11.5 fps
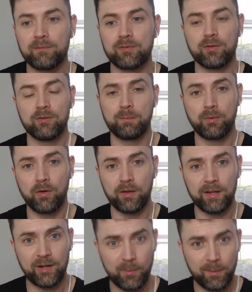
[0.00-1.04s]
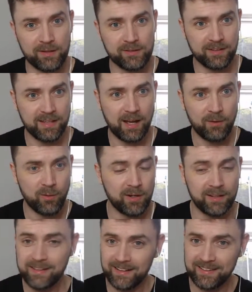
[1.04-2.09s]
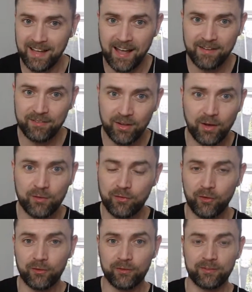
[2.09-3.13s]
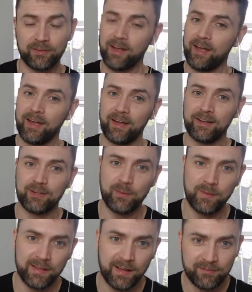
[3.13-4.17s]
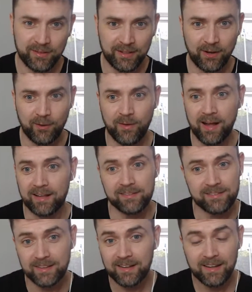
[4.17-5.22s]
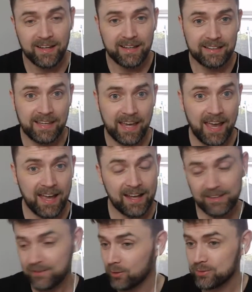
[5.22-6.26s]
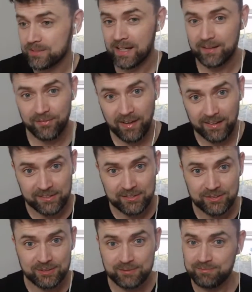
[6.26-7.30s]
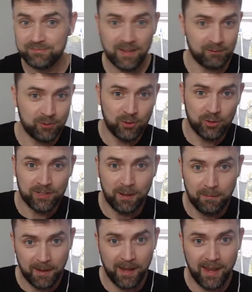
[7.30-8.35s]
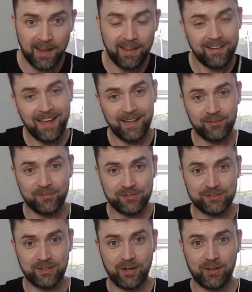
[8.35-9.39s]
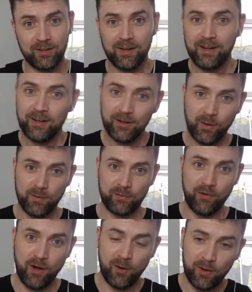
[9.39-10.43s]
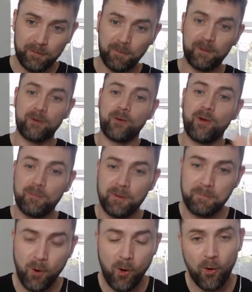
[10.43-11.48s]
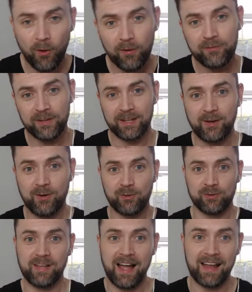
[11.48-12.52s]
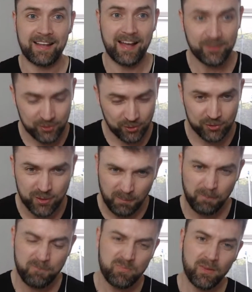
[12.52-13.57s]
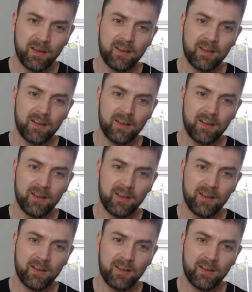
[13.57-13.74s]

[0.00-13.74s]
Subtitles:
Absolutely brilliant comments in that one. I did have a lot of fun doing that video. And yeah, and no side effects. I'm good. I'm here, healthy still, going forward. But there will be more videos like that, just to